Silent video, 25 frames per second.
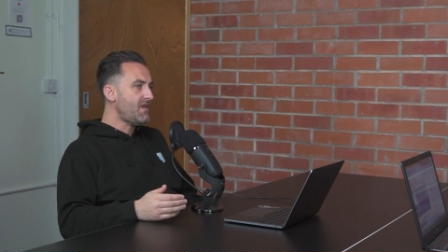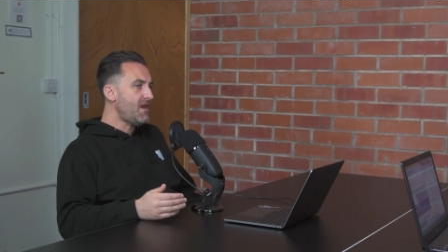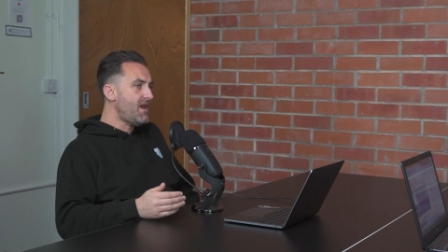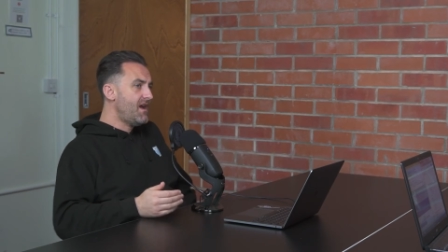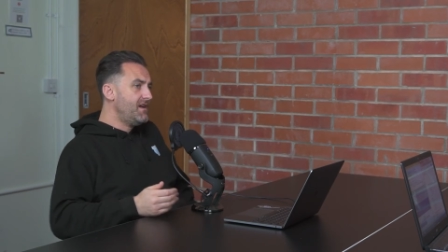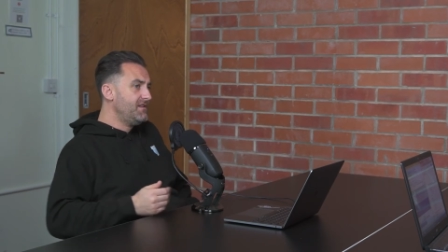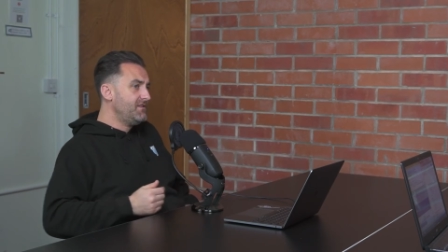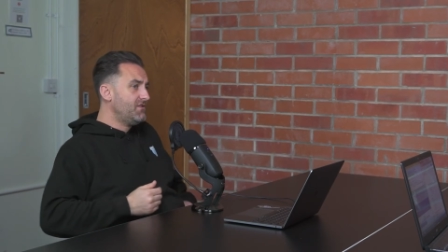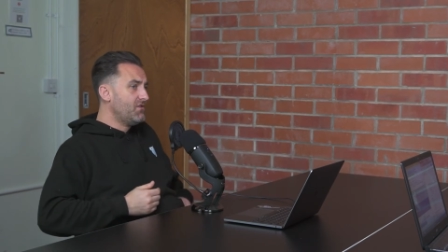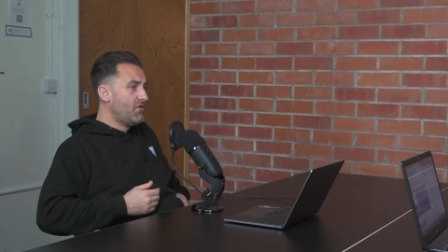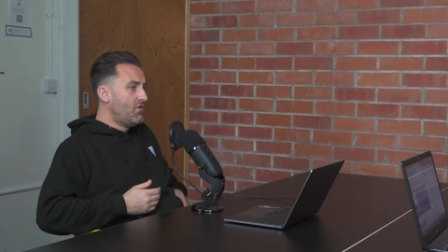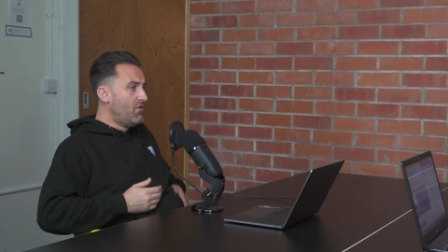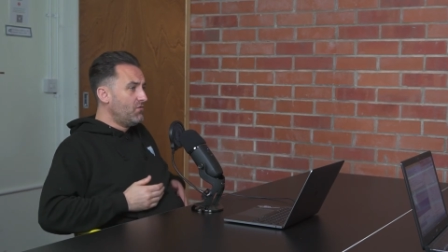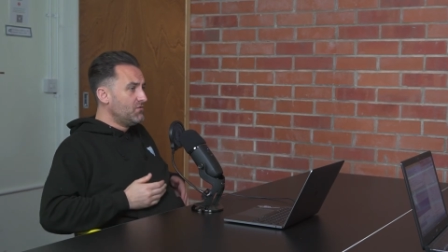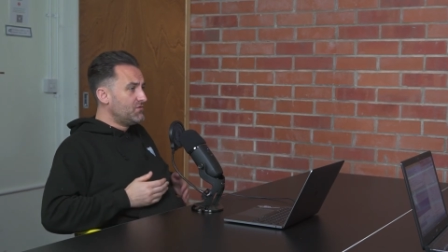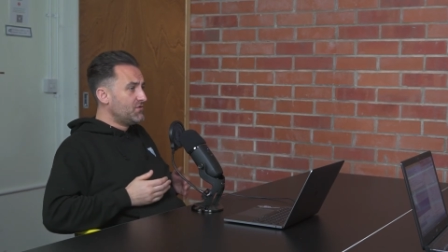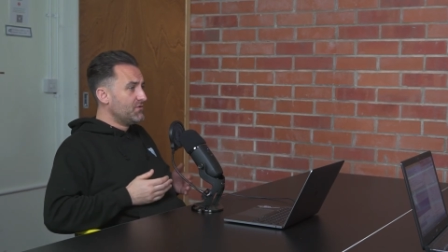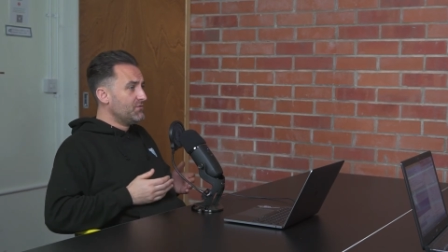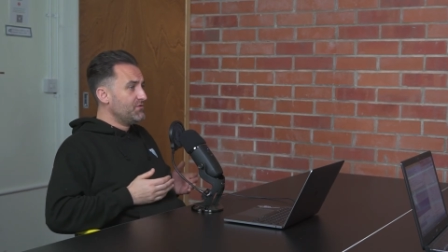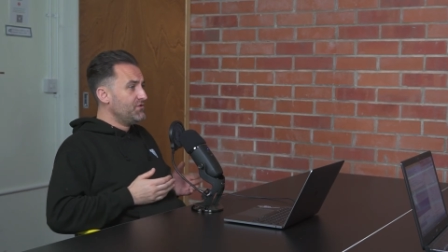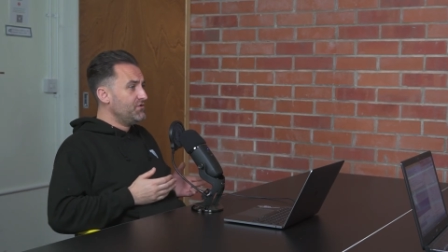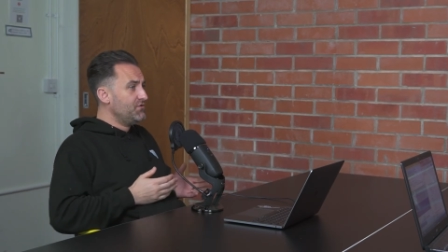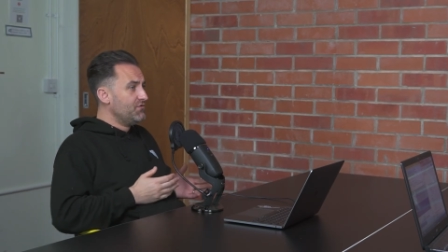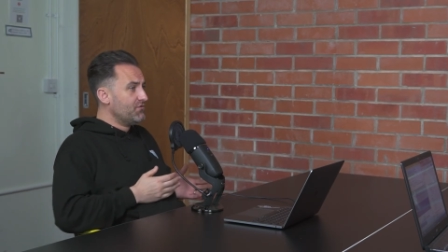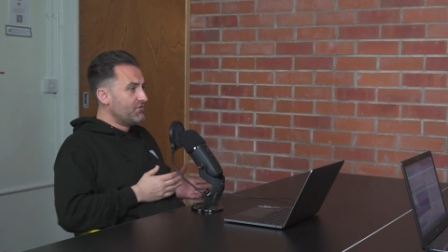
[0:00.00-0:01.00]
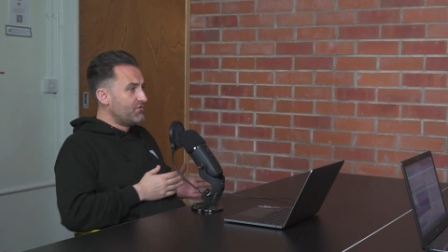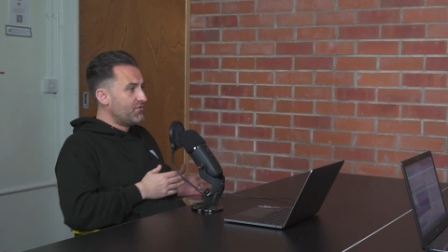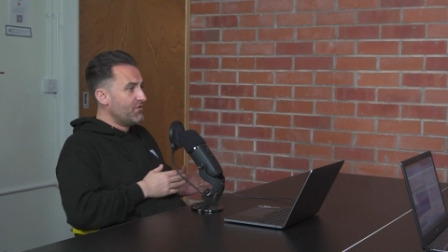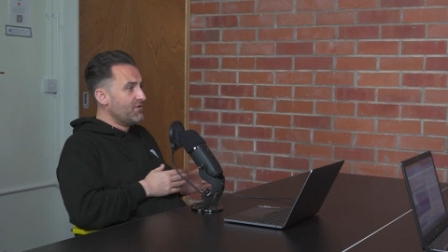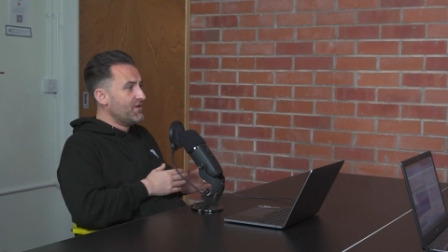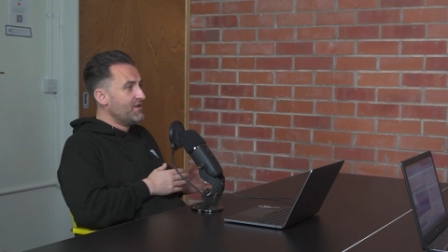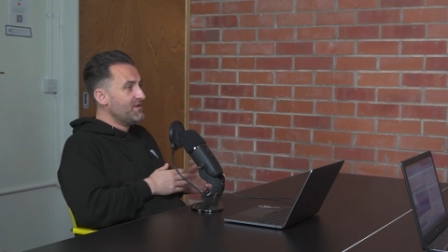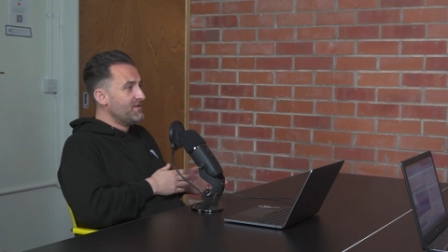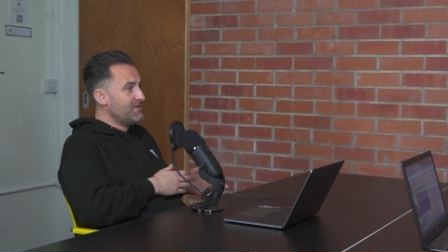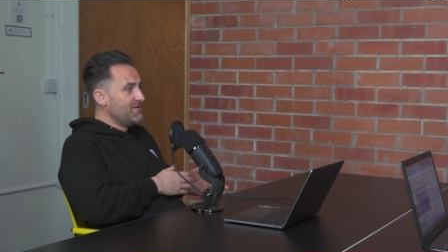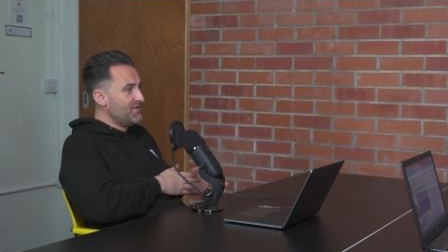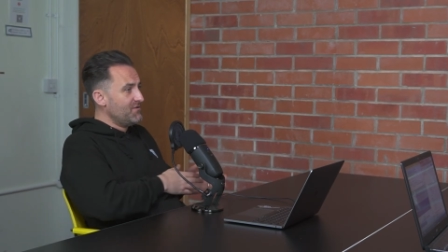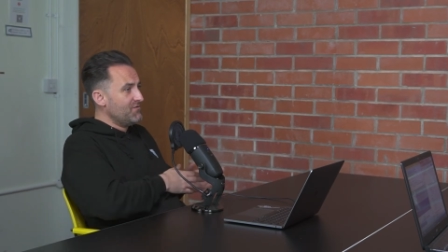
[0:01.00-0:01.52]
and also you're
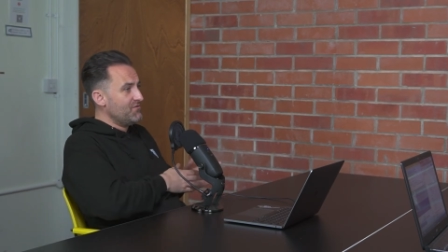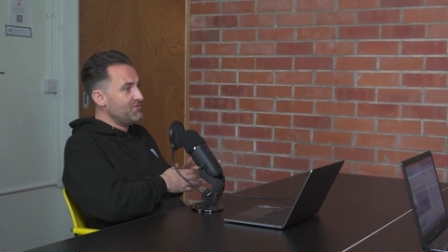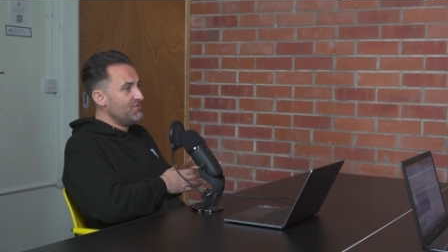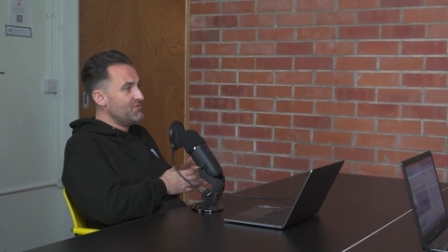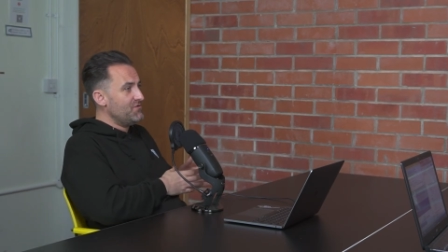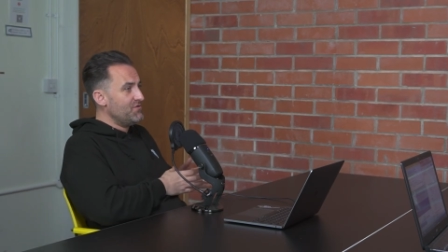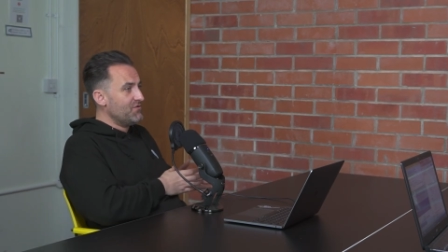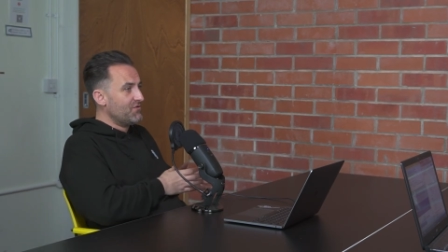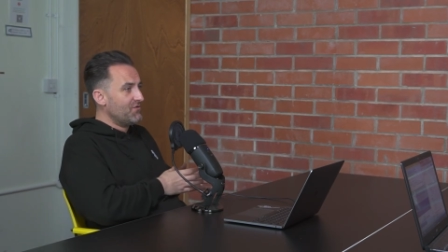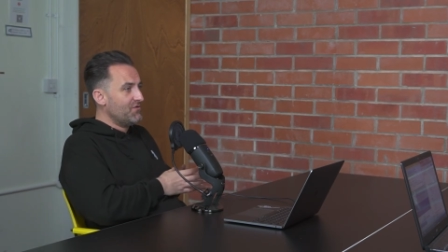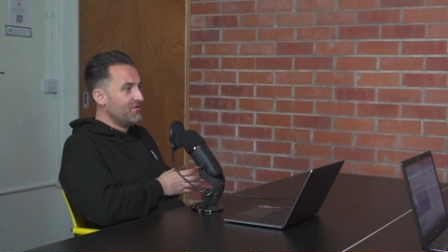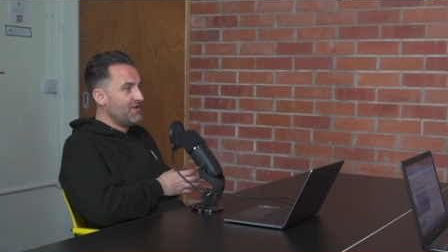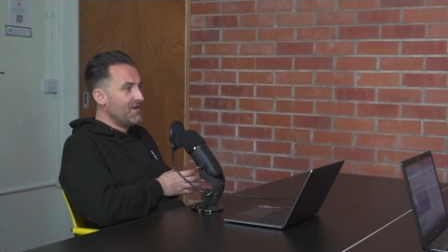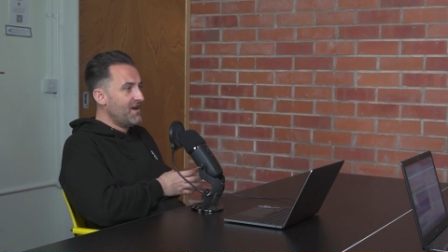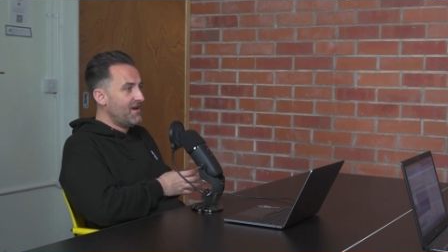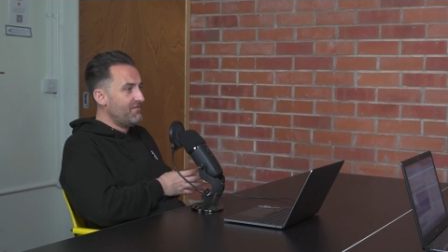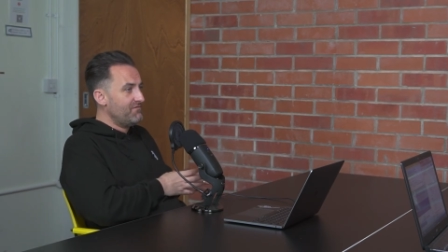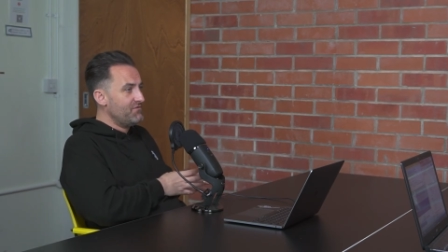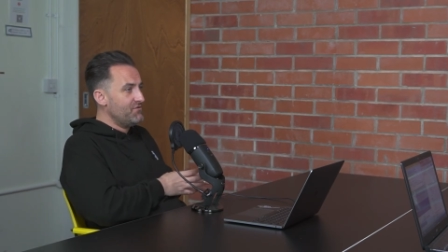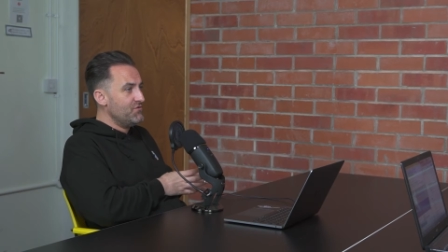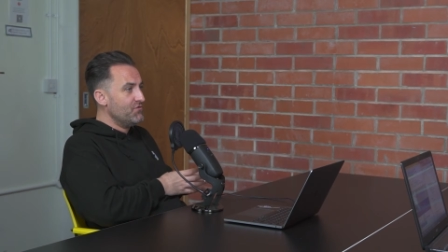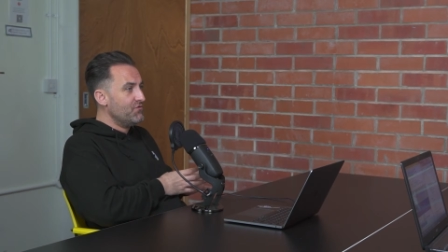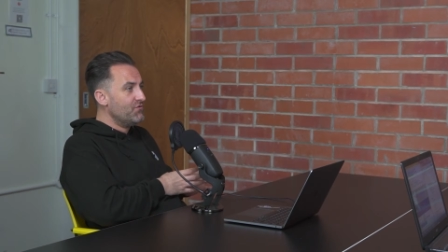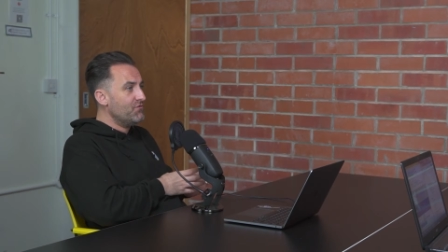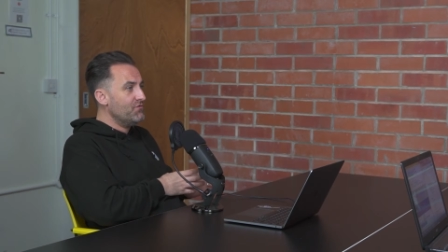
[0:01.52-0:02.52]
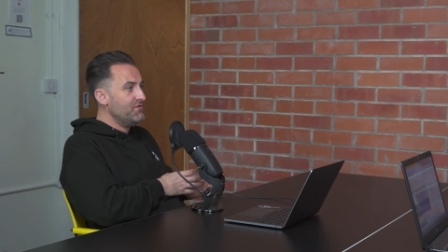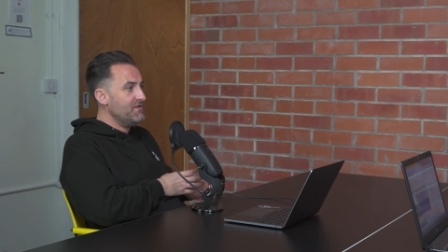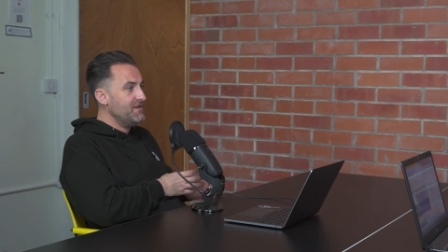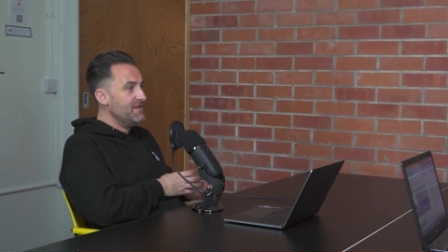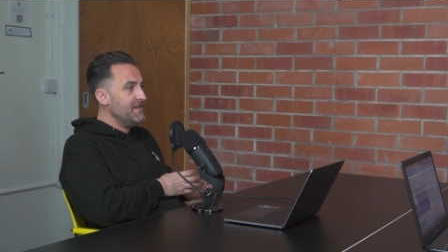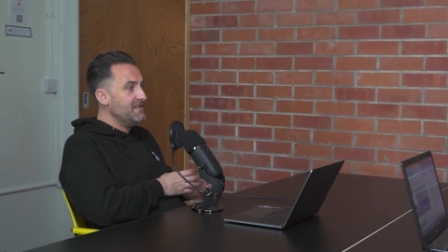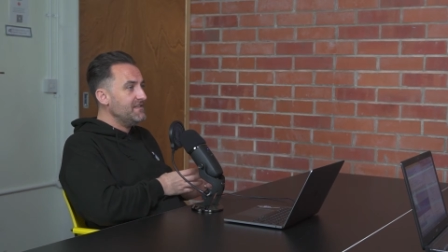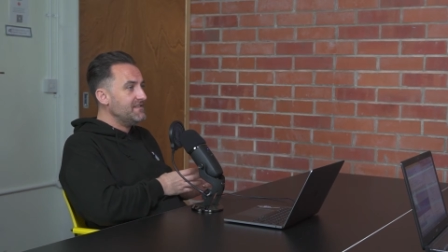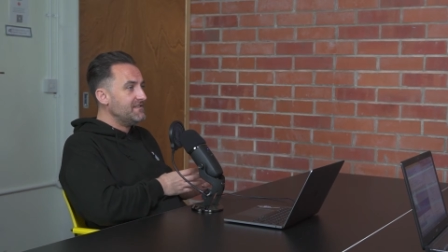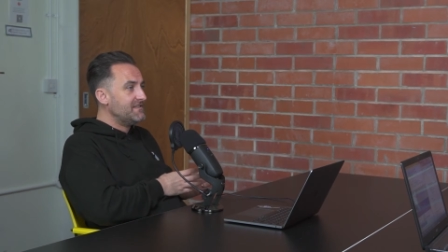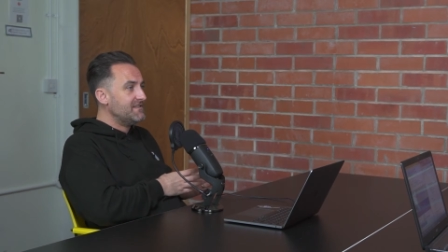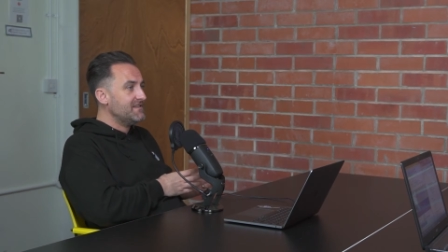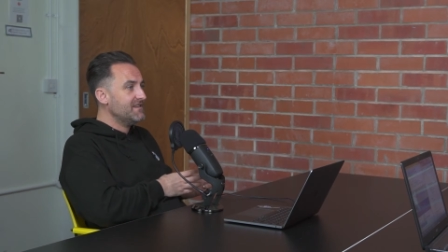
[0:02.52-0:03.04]
going to have your own
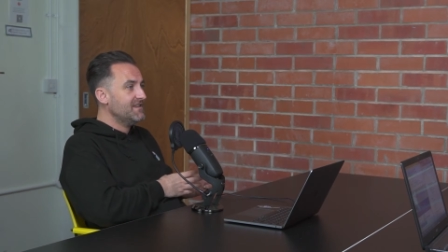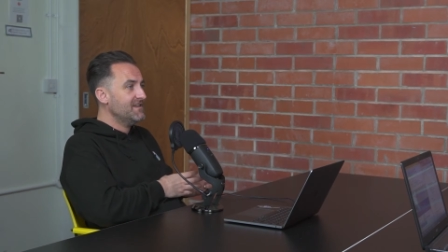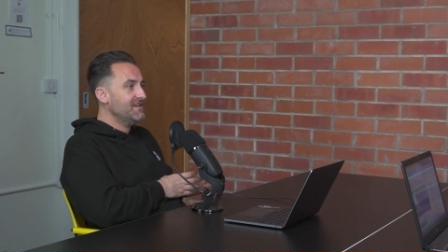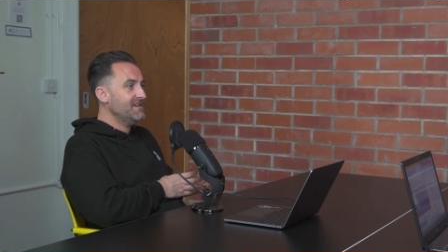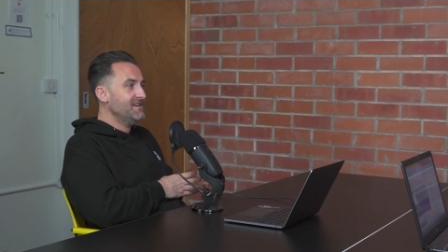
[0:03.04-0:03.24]
needs,